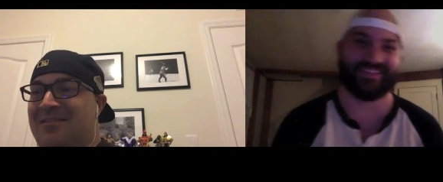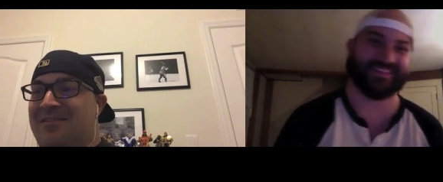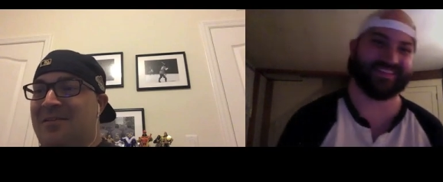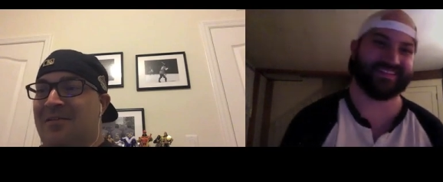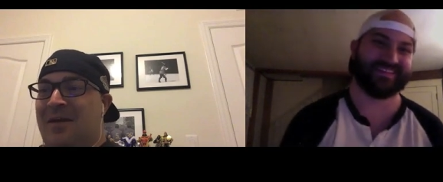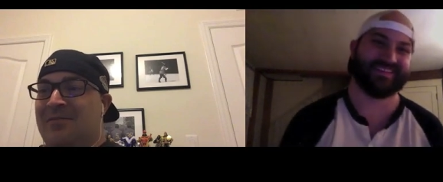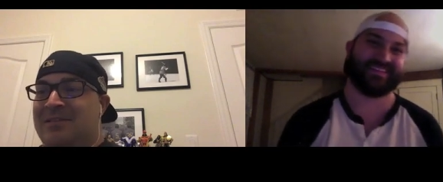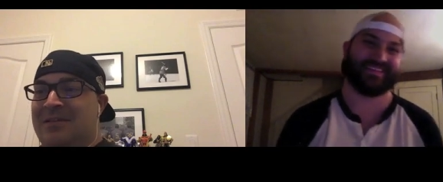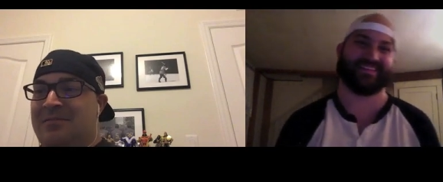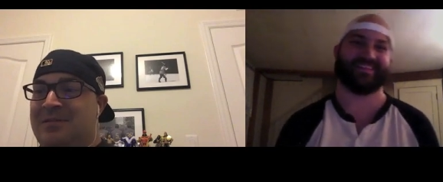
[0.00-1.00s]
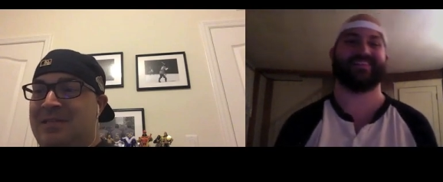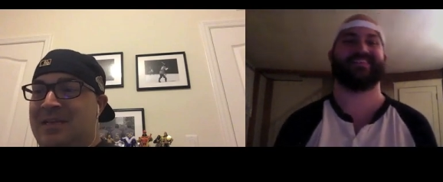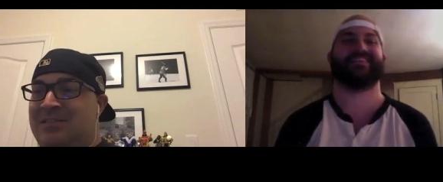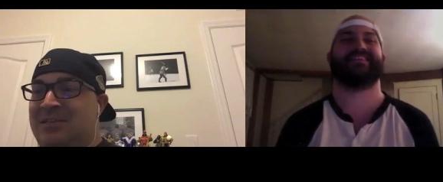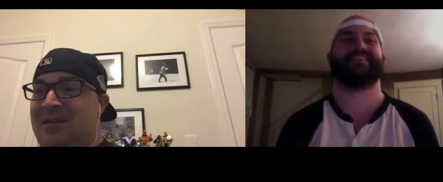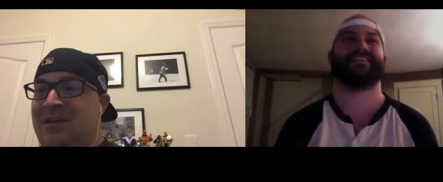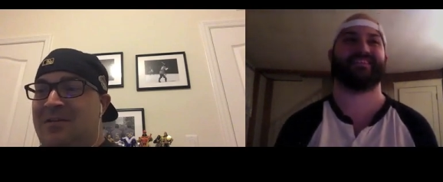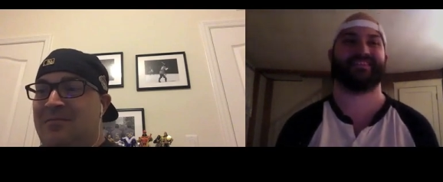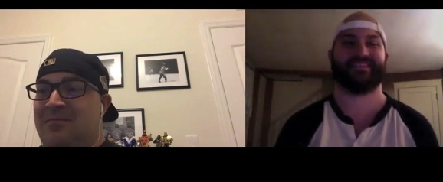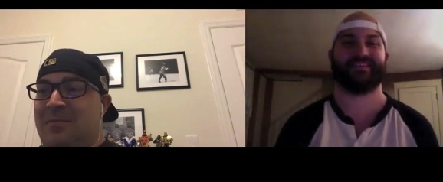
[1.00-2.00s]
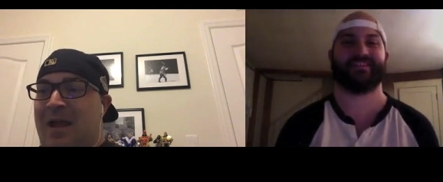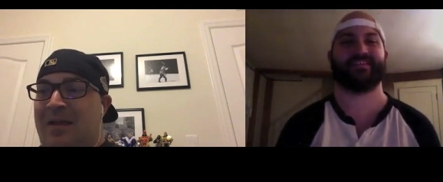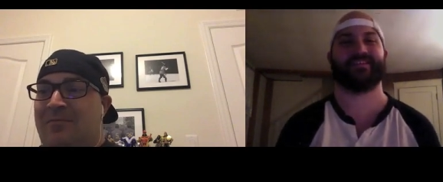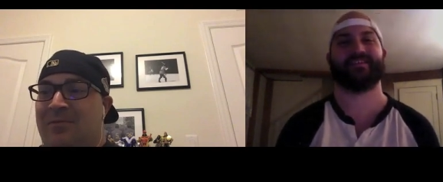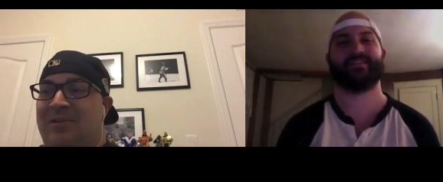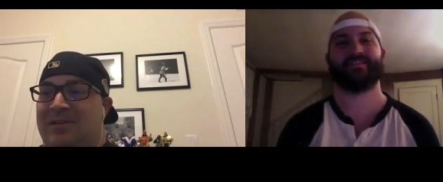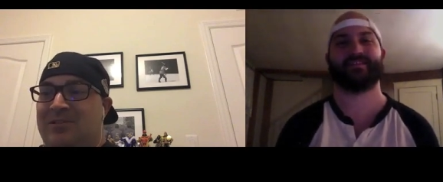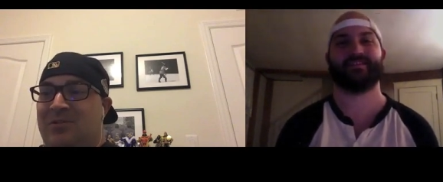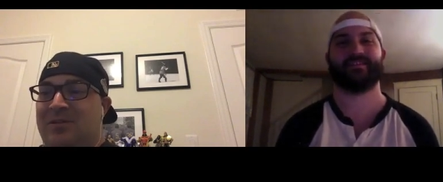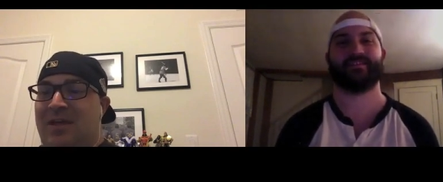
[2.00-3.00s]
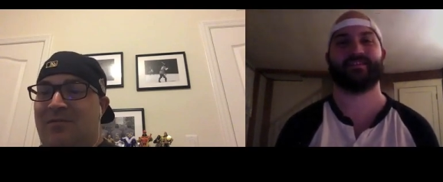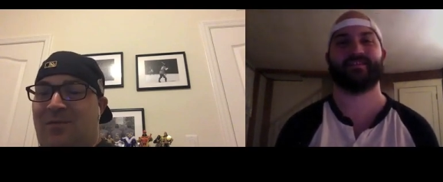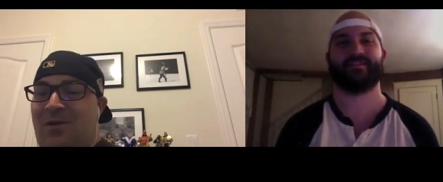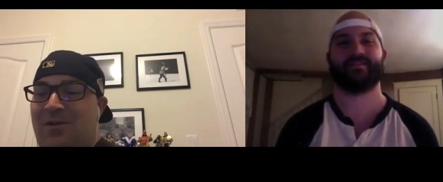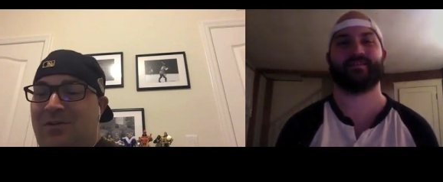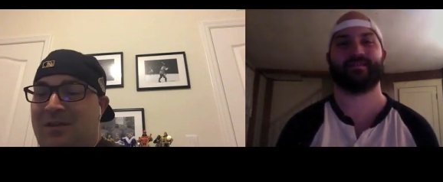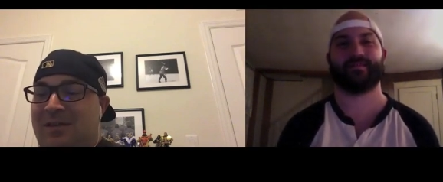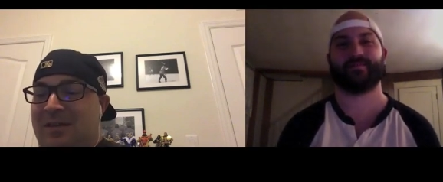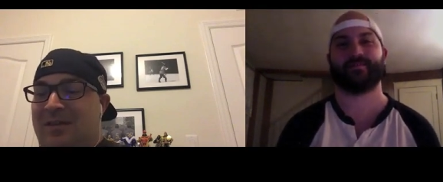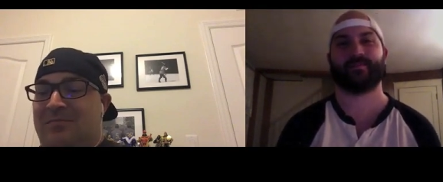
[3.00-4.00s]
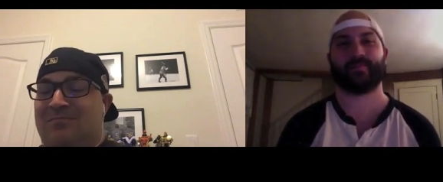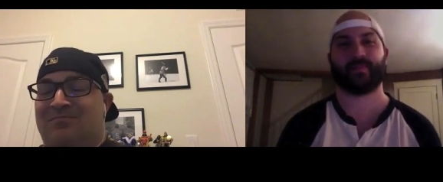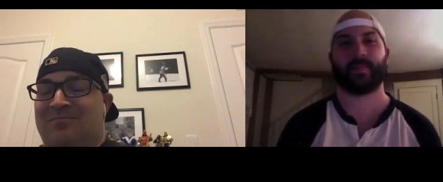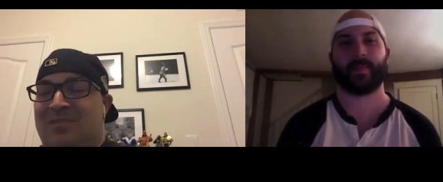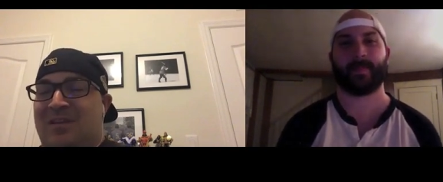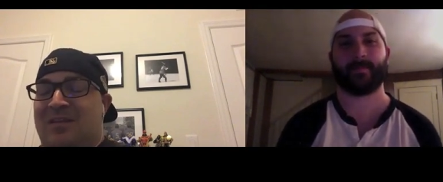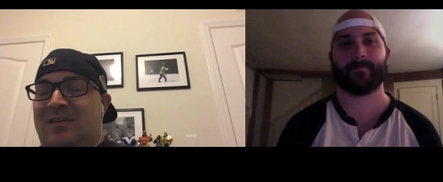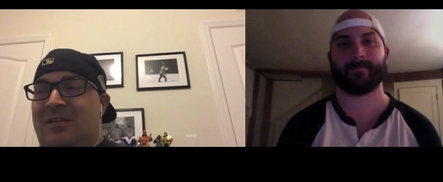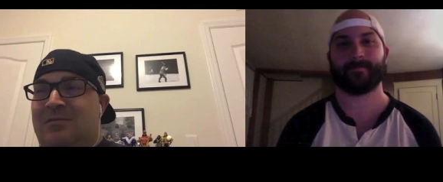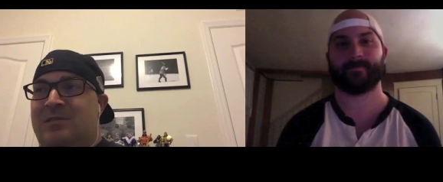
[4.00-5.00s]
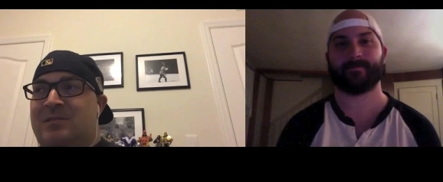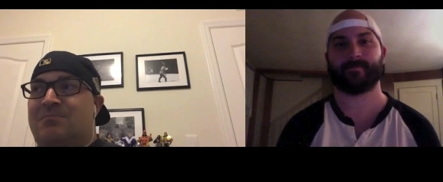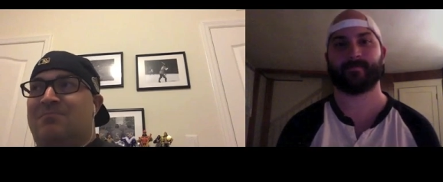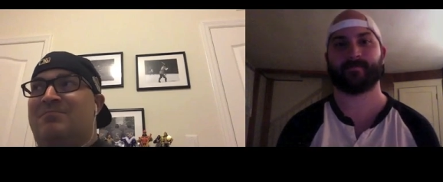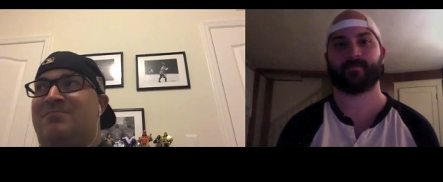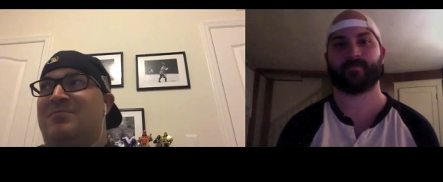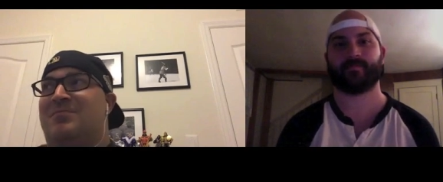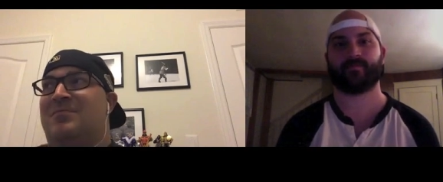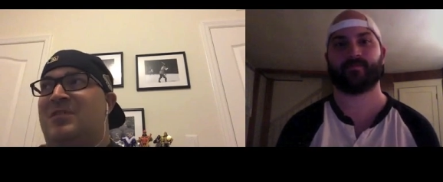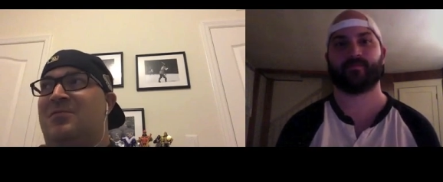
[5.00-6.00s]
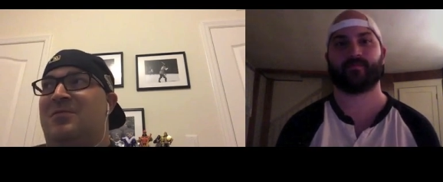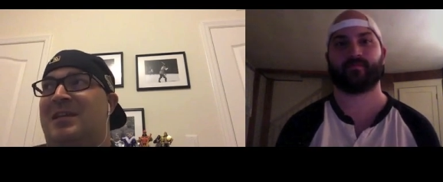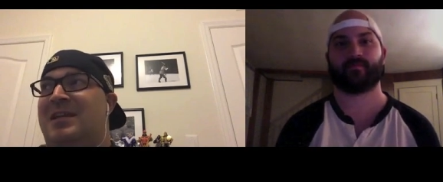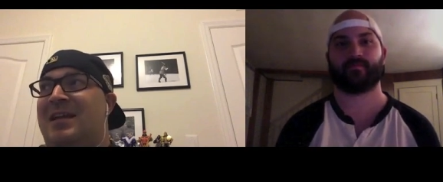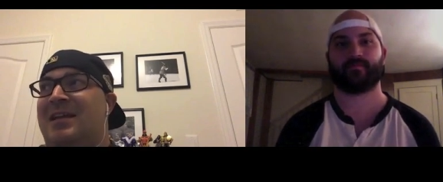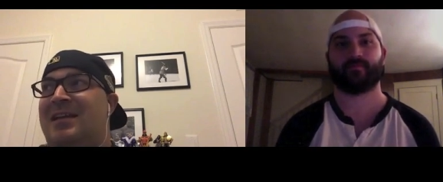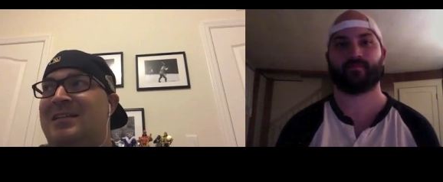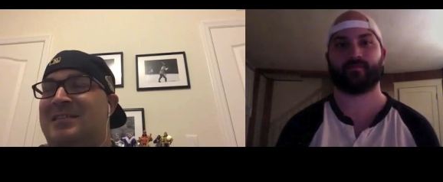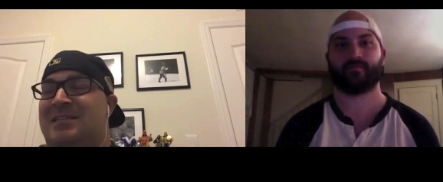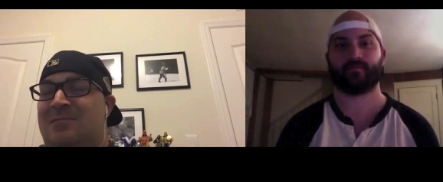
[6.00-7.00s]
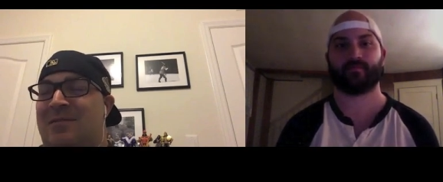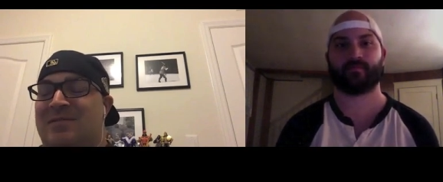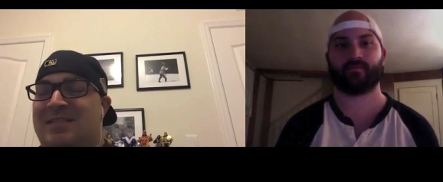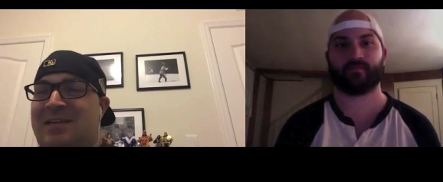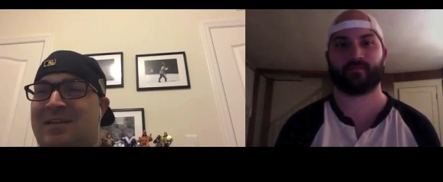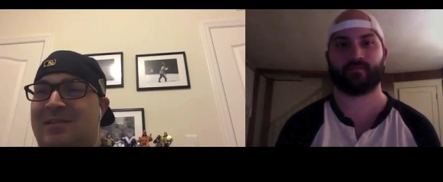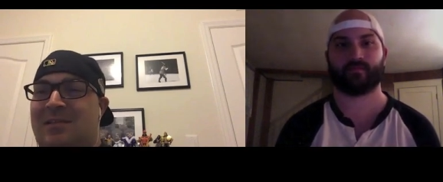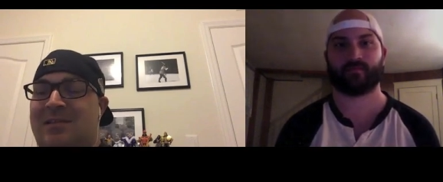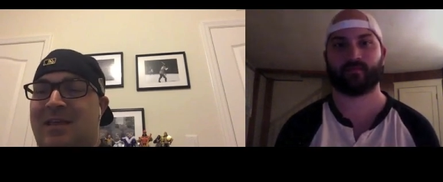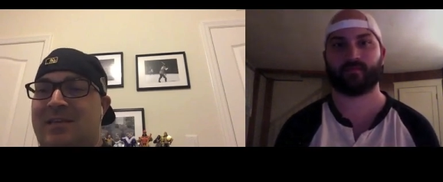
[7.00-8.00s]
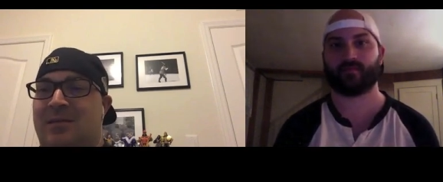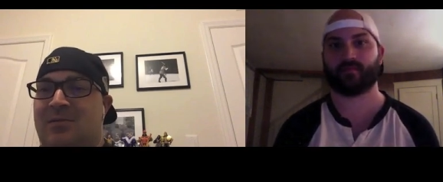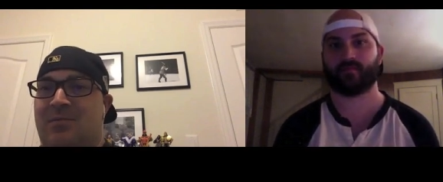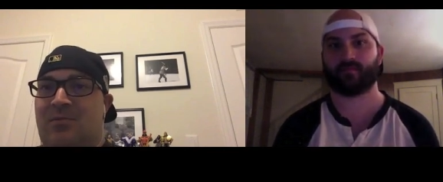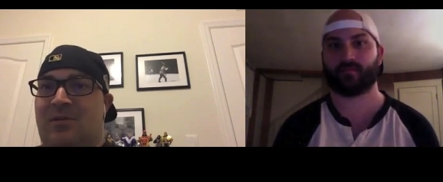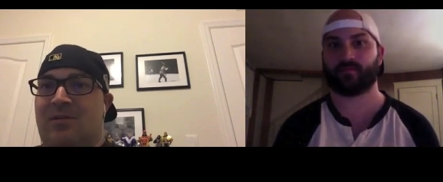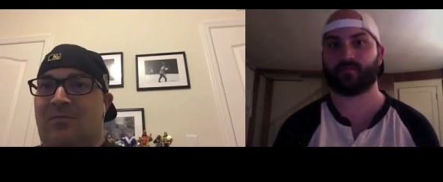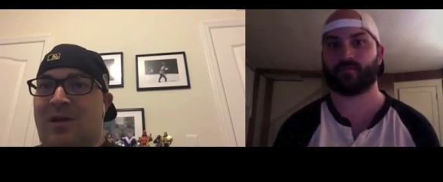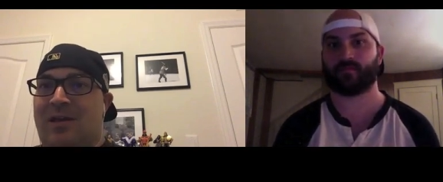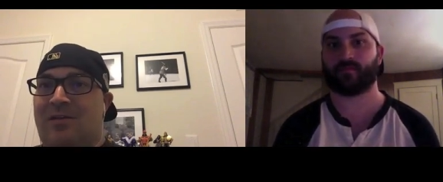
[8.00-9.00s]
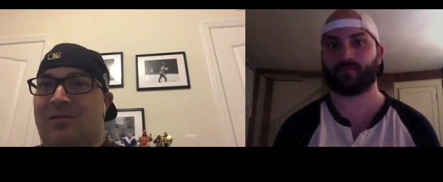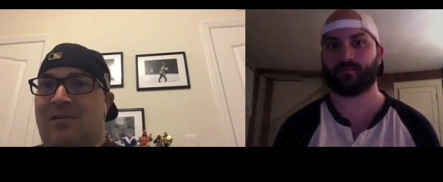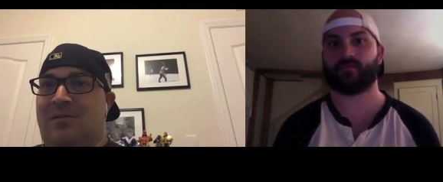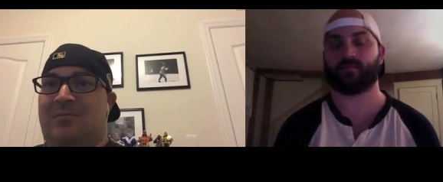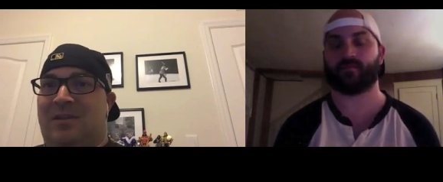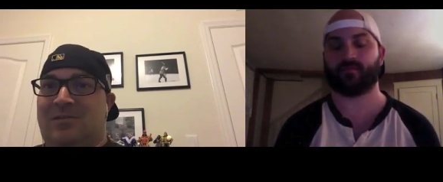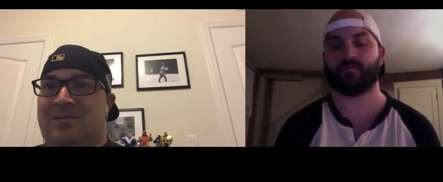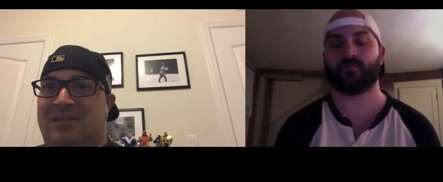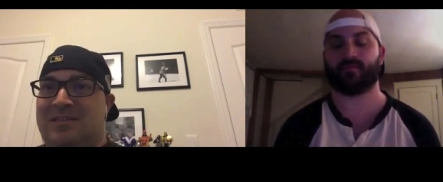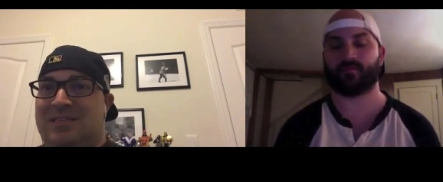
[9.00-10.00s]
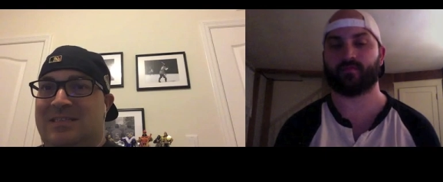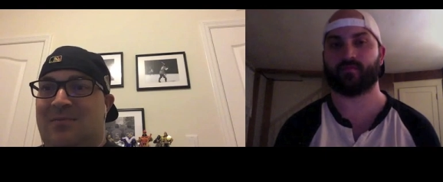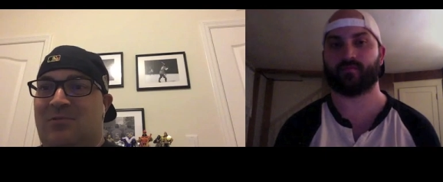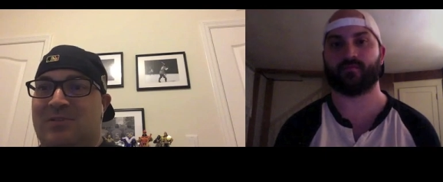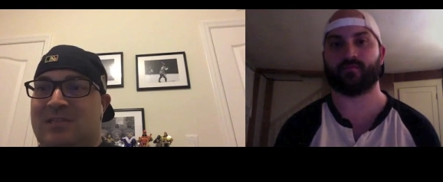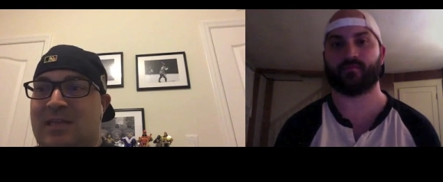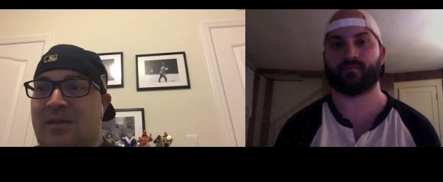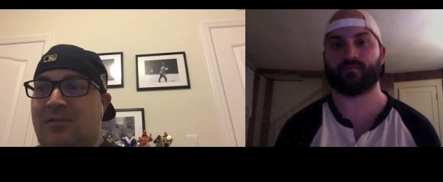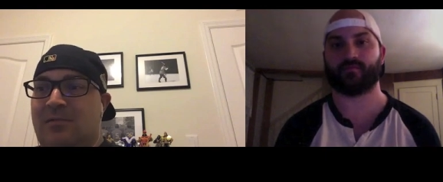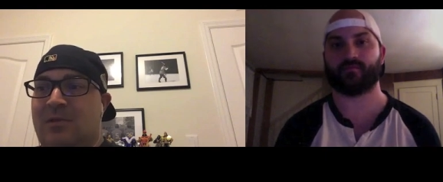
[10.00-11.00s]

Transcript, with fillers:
Speaker 1: No, that was it was actually um, I really enjoyed that fall. Like it it was unique, I guess, because we haven't seen anything like that in WWE in a while. Um, mm-hmm. Like you said, since Ambrose Asylum.